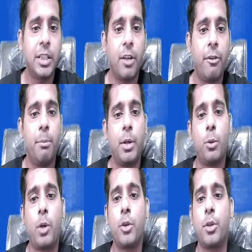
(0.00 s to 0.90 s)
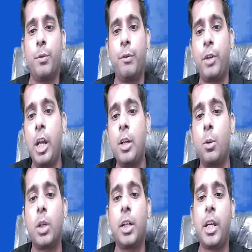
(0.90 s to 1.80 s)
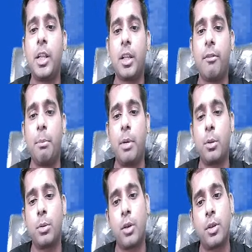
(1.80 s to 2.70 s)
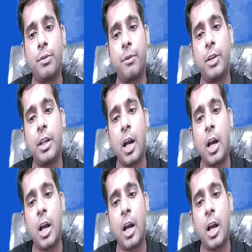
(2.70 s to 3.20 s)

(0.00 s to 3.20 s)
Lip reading: November 2015 to 13th November 2015?